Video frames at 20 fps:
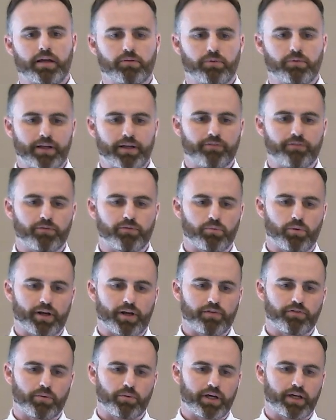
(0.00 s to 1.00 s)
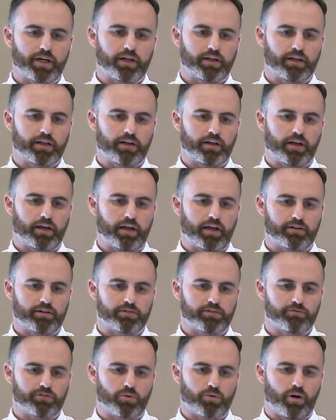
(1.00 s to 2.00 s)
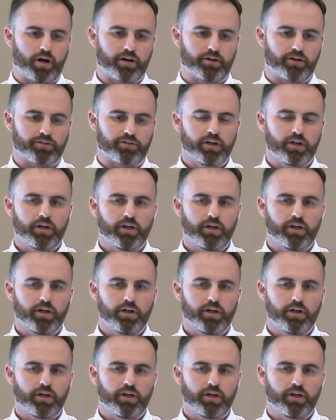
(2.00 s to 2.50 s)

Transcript: in whatever way it's required.